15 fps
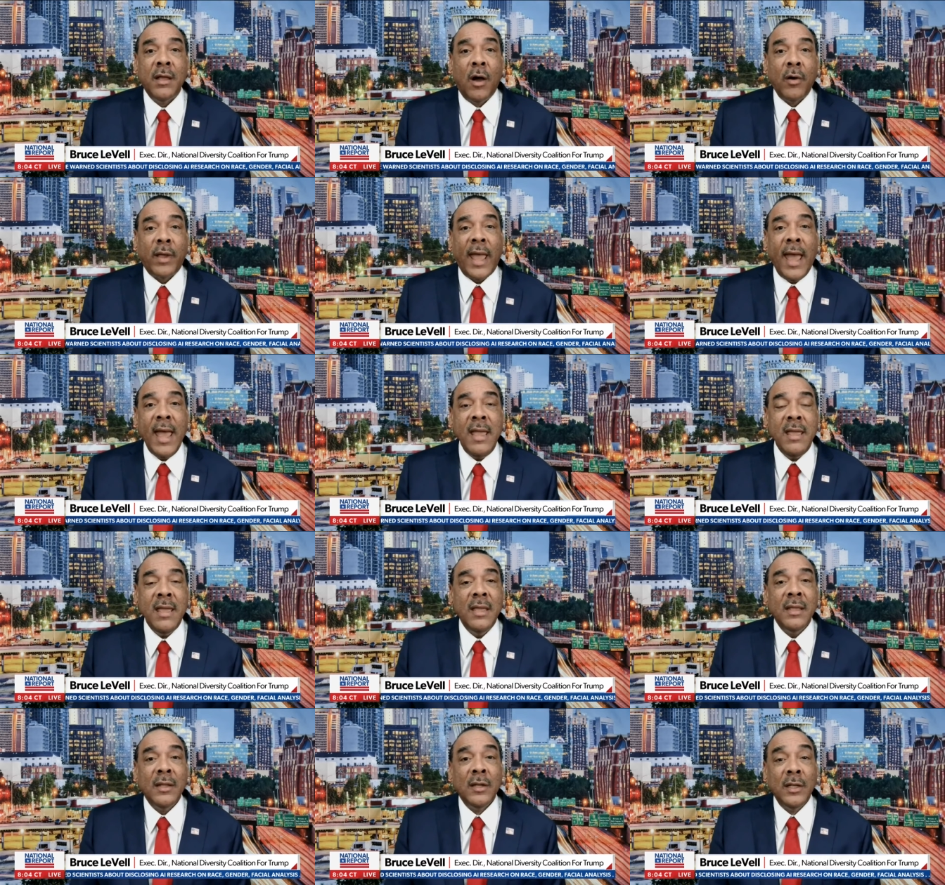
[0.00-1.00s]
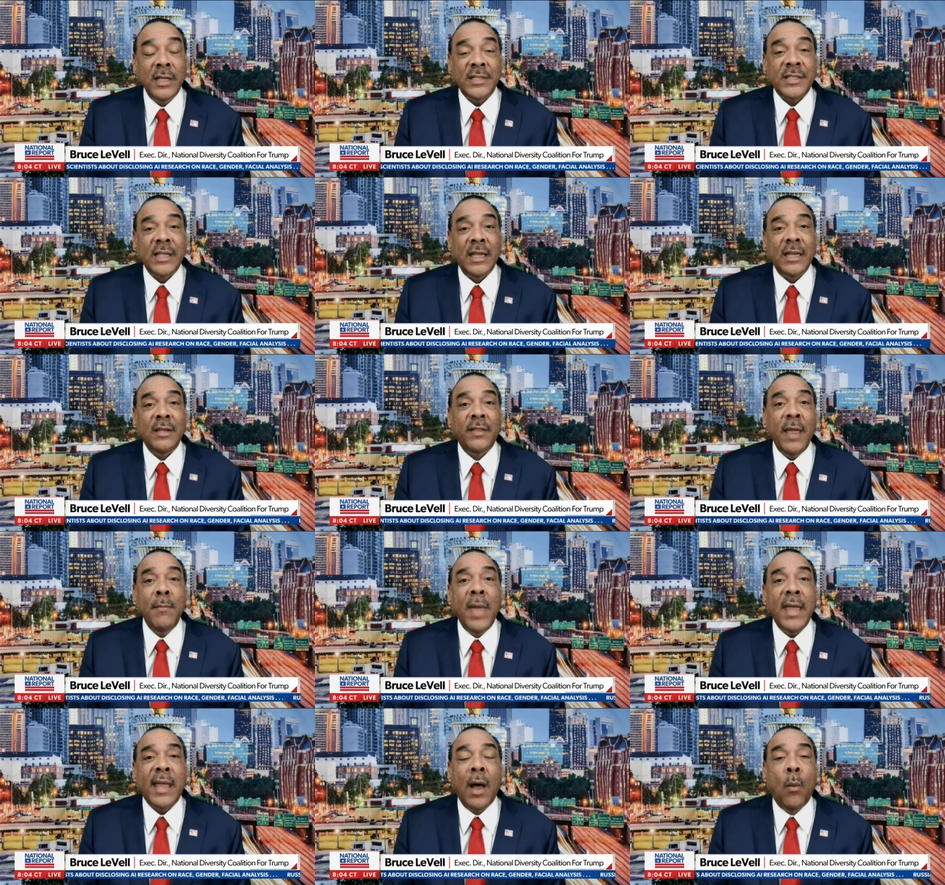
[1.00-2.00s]
Okay? Listen, they
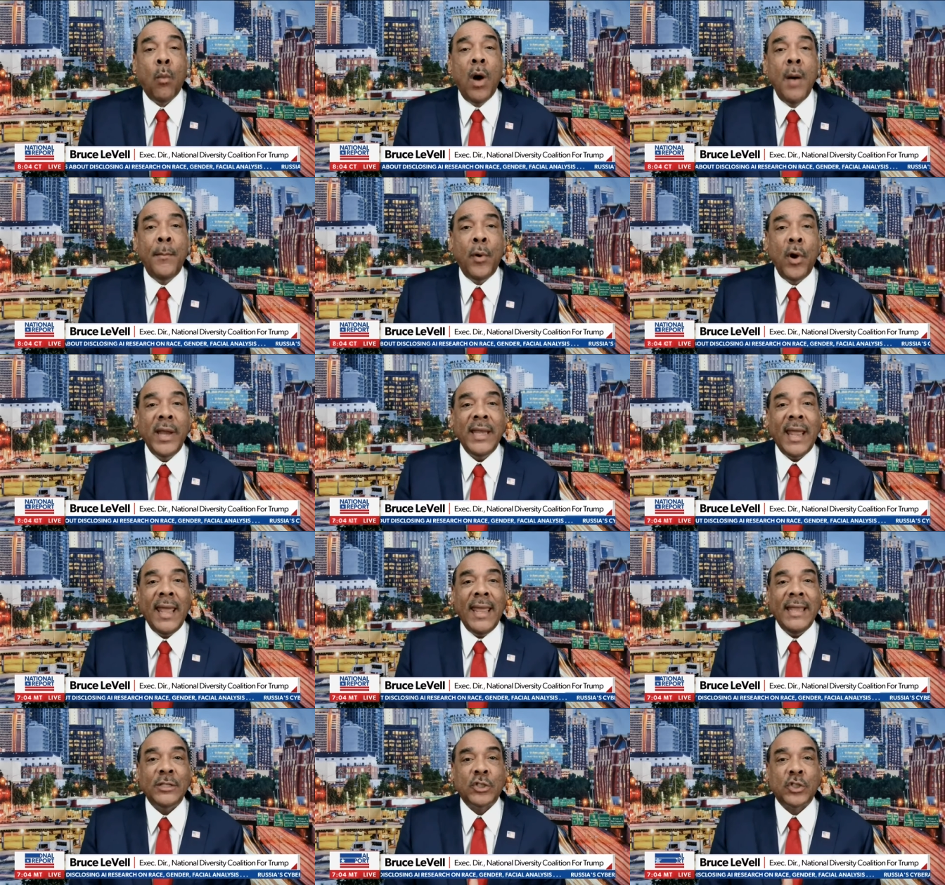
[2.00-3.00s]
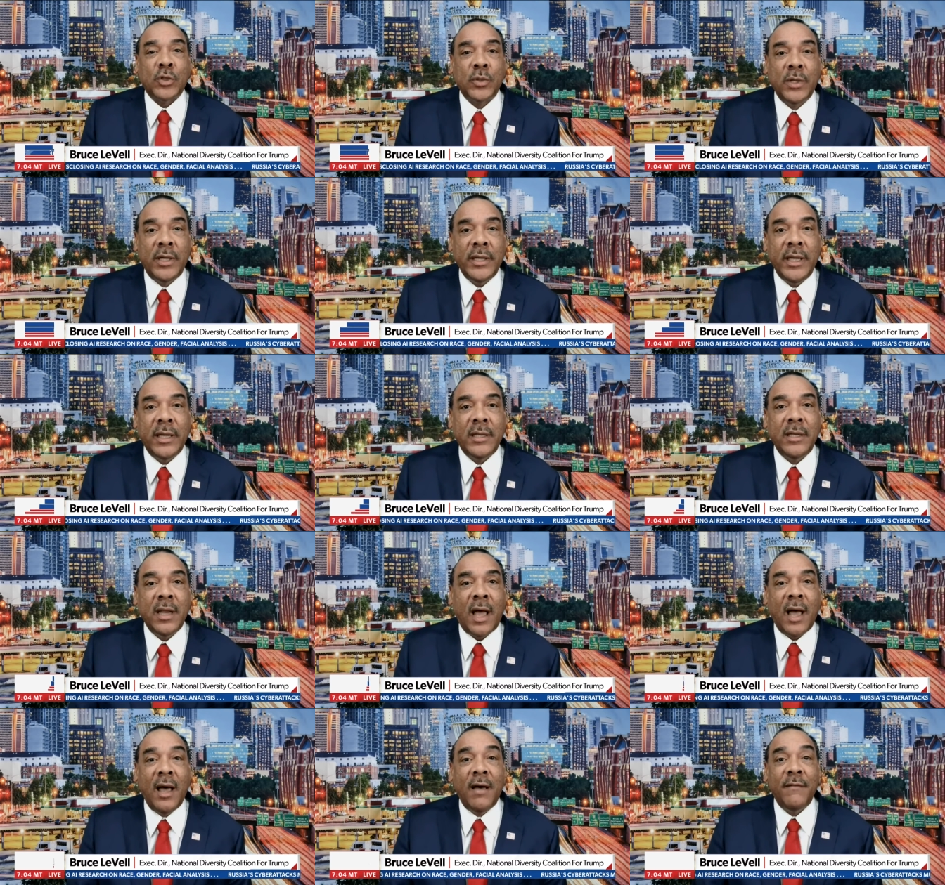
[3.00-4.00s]
make up 1.8 trillion
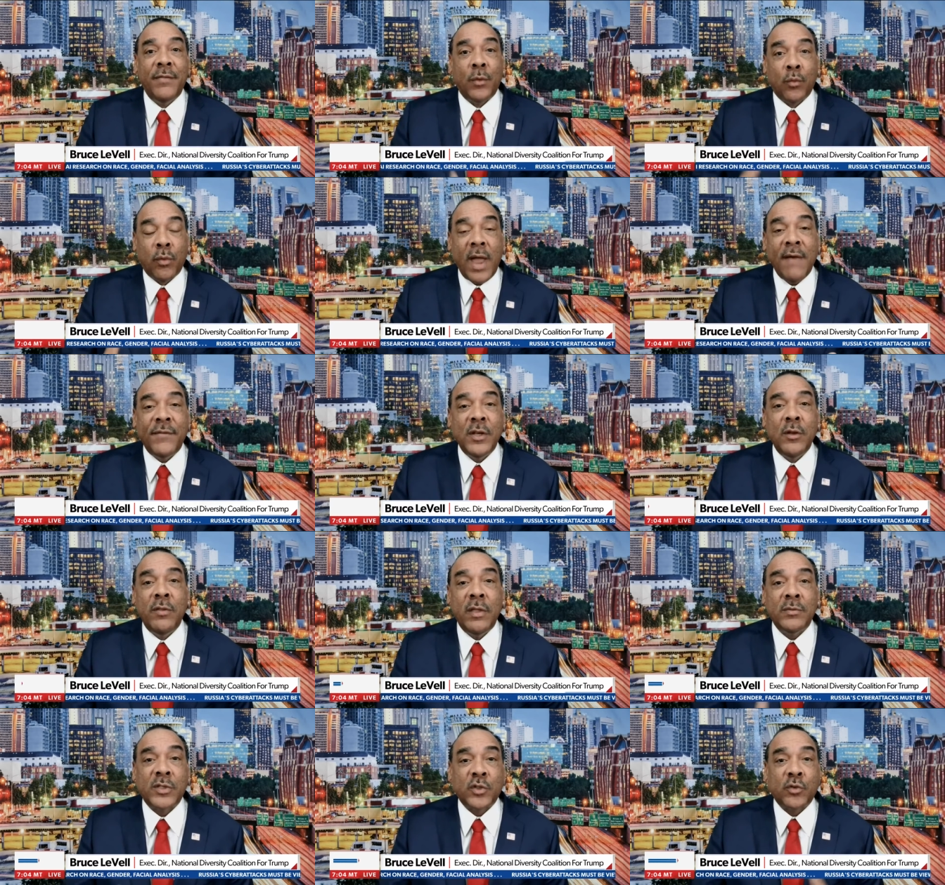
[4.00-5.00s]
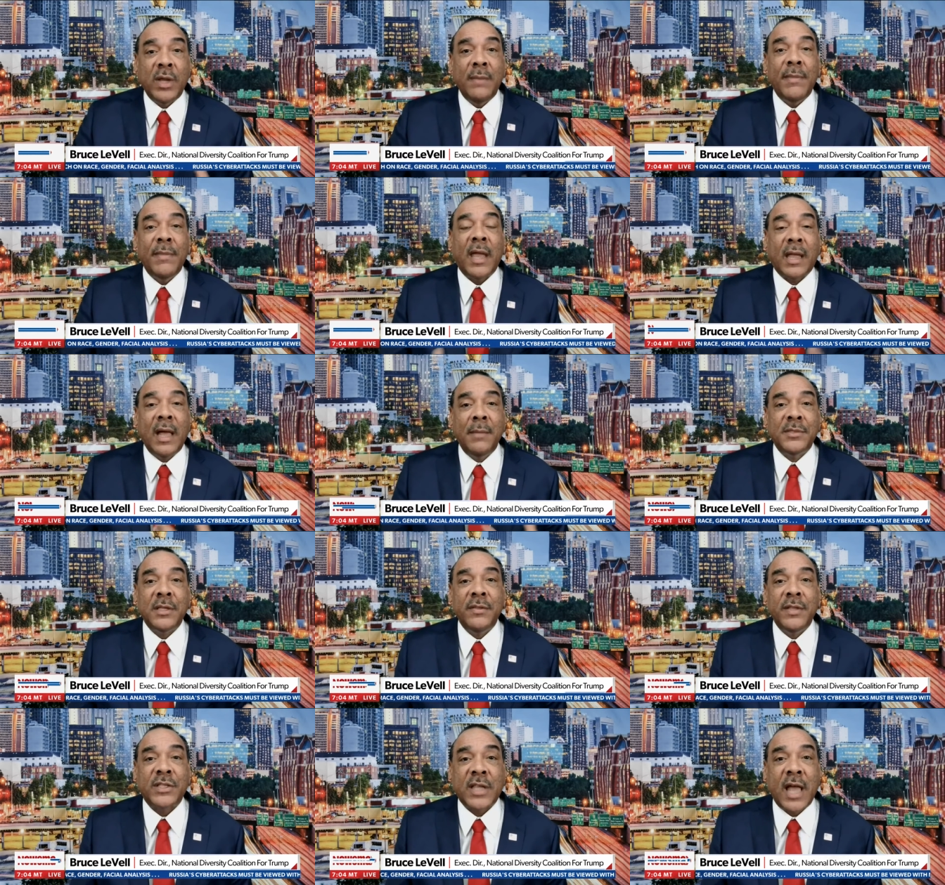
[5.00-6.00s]
of the revenue that stream that comes
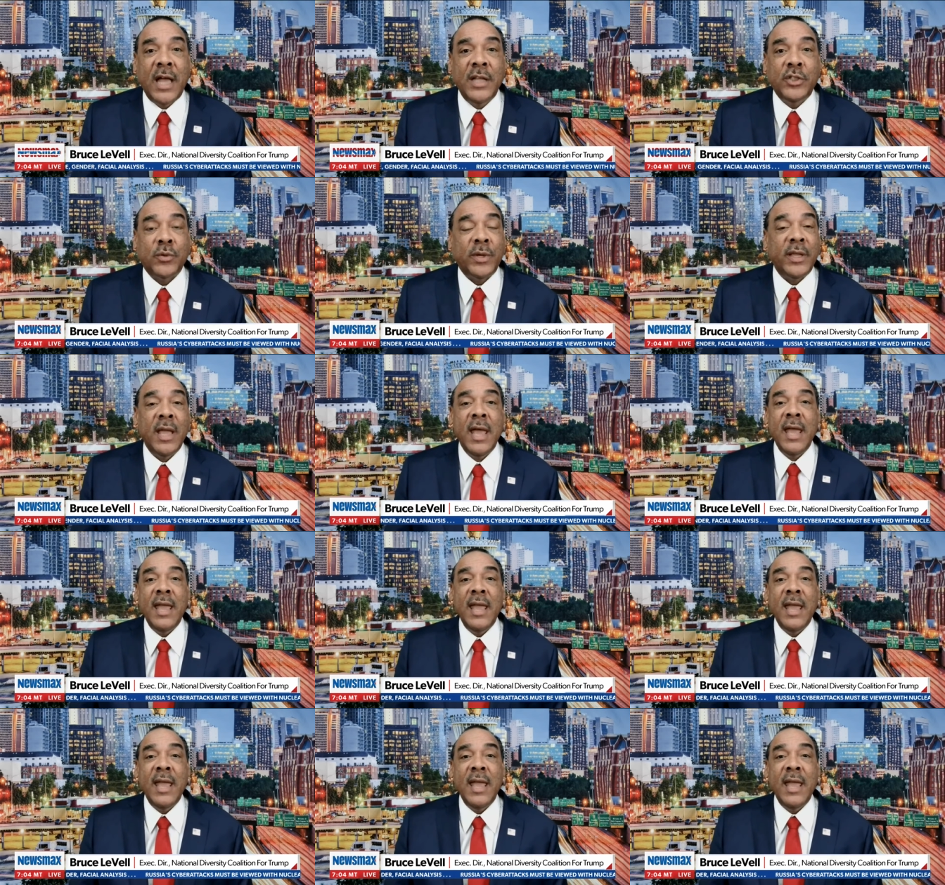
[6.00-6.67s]
in this country.